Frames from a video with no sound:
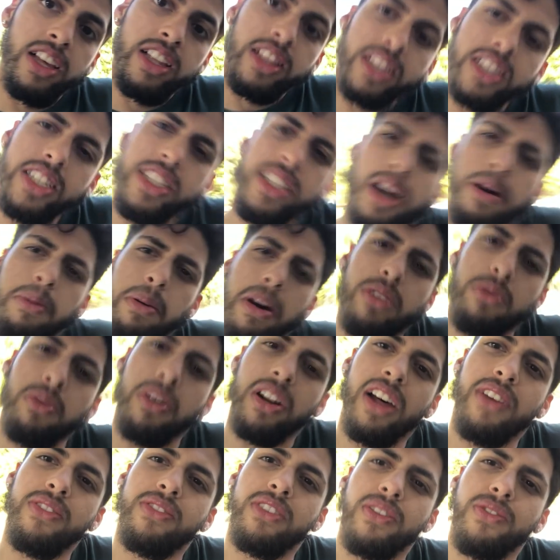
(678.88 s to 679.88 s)
this dumbass
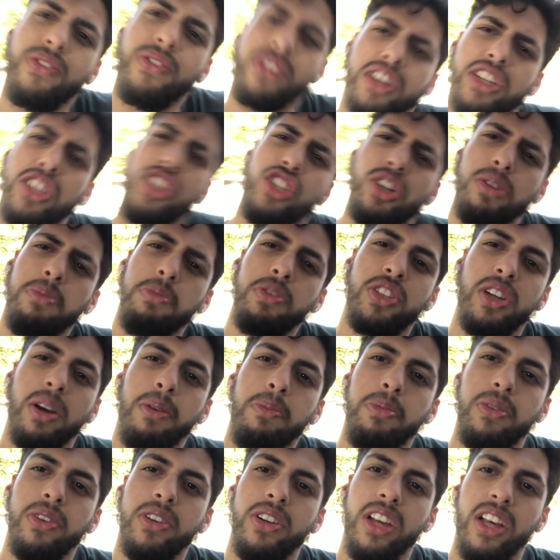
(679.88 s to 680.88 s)
went after a freaking German
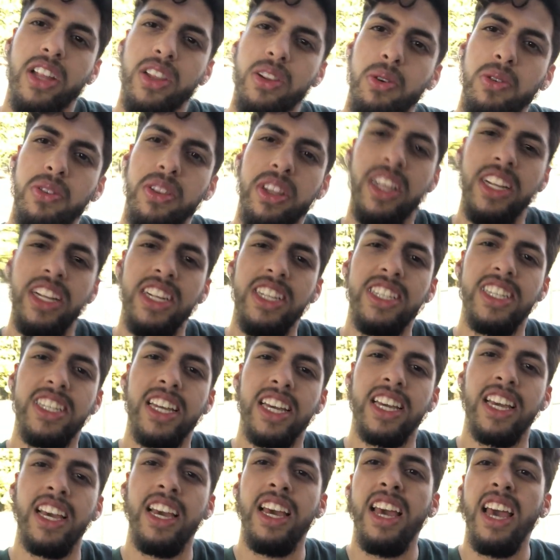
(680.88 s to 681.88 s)
Shepherd, and the old lady's
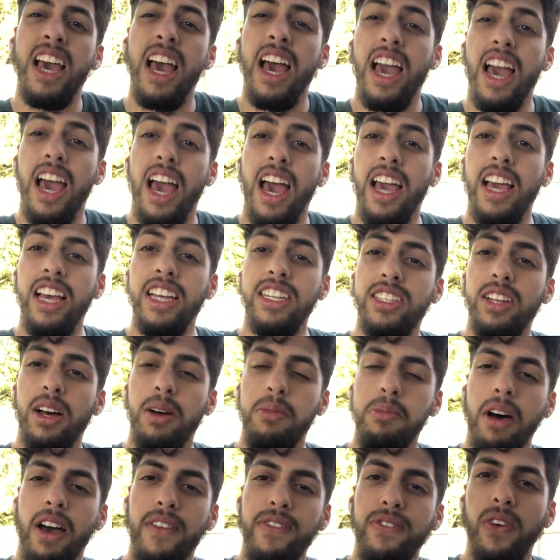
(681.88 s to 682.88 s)
like, it's
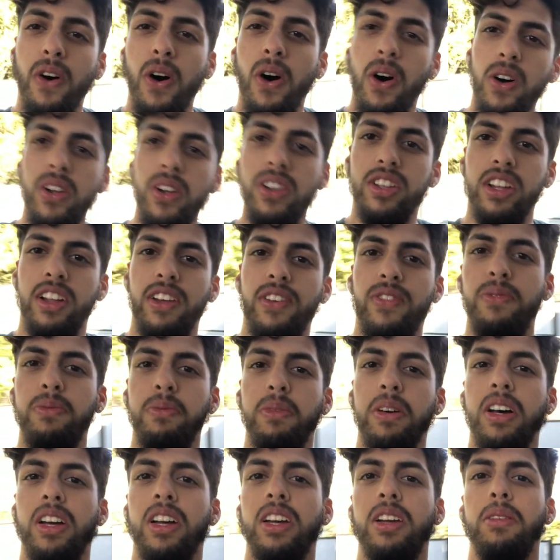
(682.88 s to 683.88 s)
not my fault if
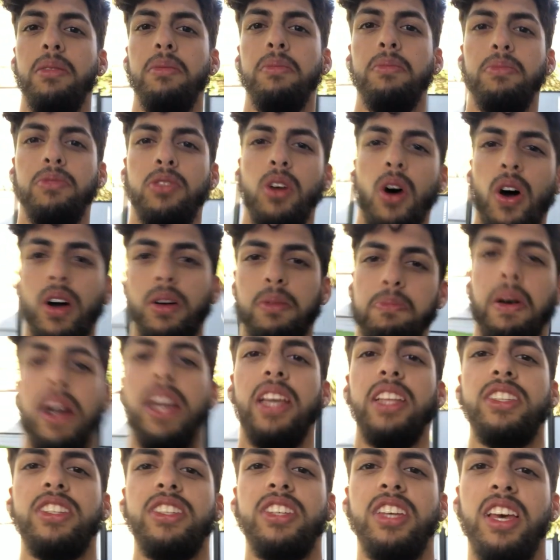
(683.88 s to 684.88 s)
my dog
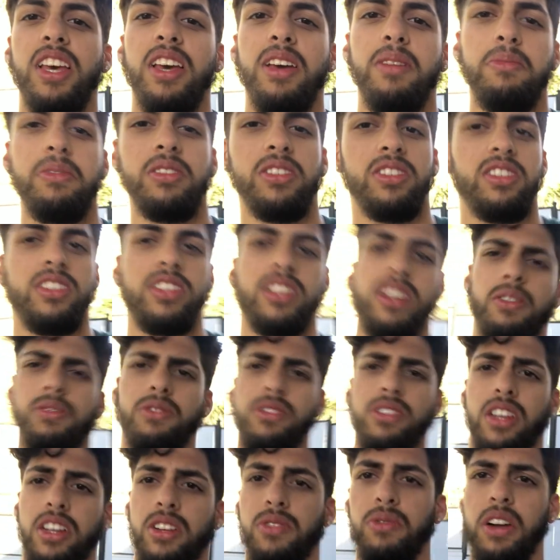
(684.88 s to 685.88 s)
bites him, because this guy
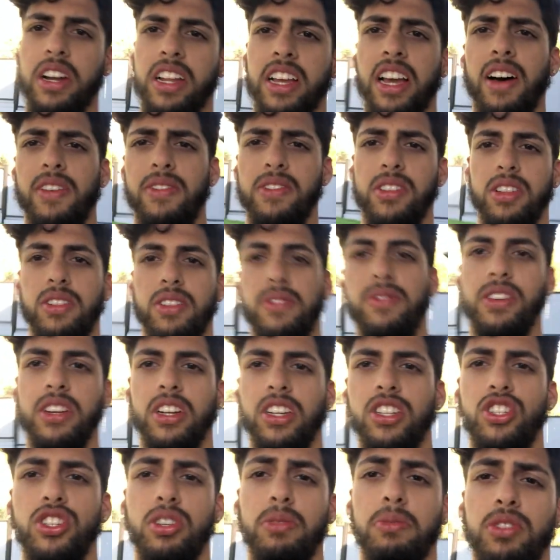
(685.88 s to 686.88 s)
was like running after the
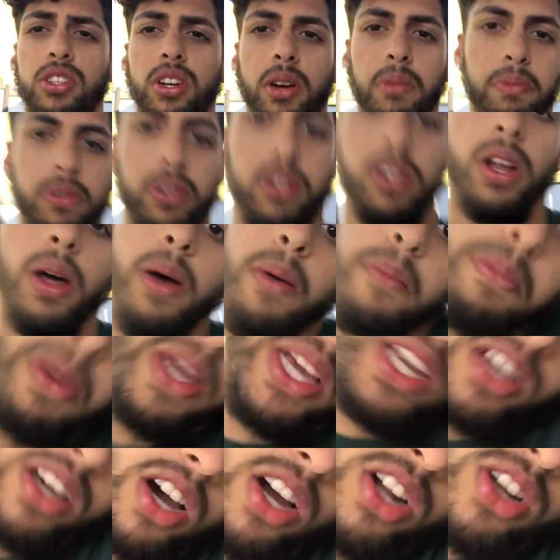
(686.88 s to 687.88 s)
freaking German Shepherd. Pick